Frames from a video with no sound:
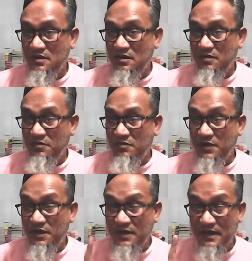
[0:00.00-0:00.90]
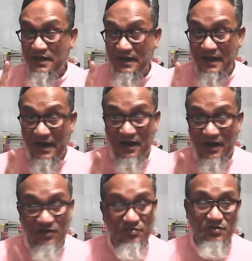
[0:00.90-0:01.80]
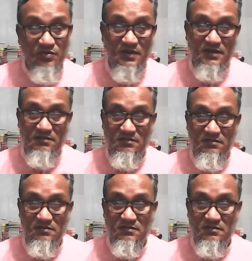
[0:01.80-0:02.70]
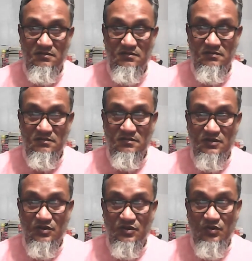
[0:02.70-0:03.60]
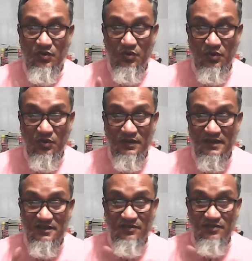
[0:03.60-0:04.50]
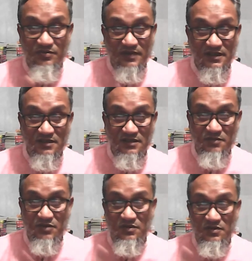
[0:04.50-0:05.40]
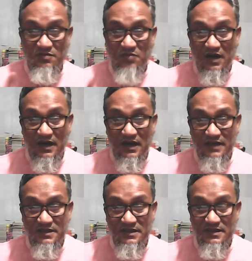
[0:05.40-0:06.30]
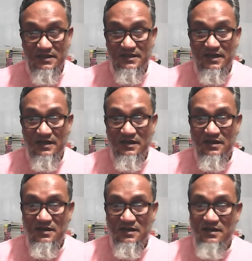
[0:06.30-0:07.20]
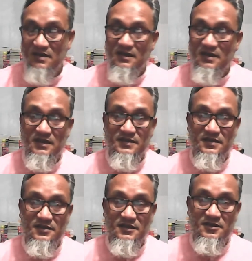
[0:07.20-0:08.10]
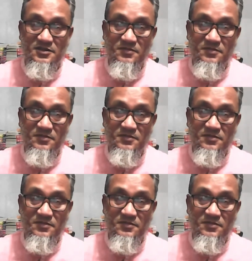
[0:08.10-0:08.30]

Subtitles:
very carefully know the difference between Bangla sentence and English sentence.